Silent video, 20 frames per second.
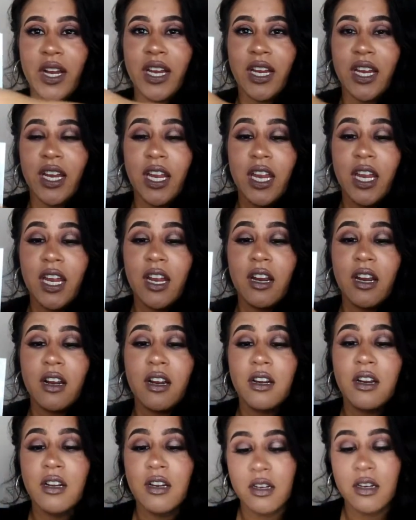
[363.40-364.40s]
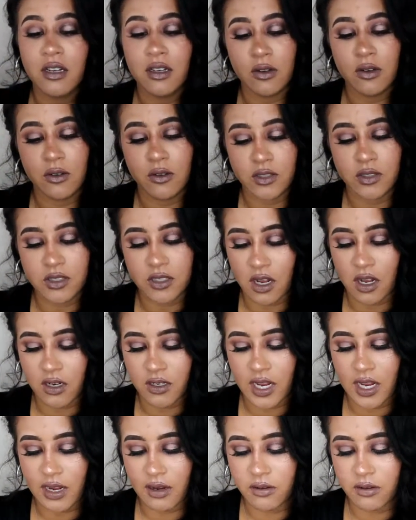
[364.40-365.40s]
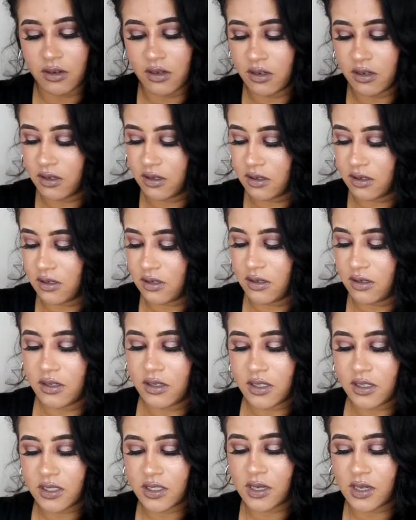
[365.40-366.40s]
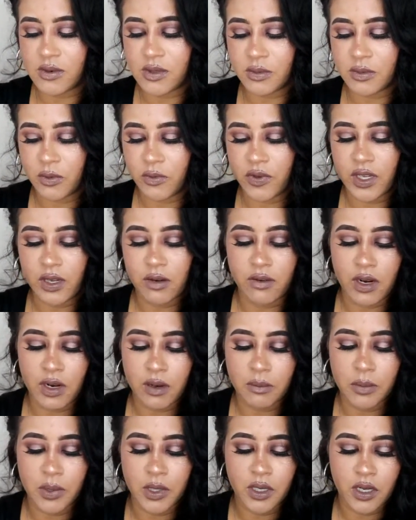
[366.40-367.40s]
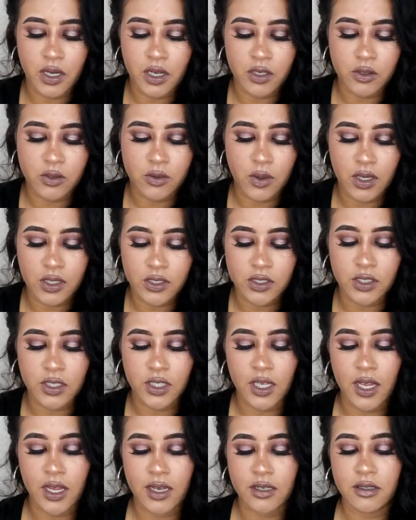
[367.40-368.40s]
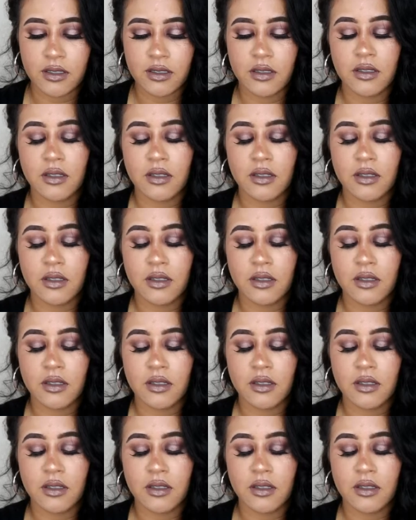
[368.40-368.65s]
right here. It's gone now because I was moving around, but I'll swatch it again.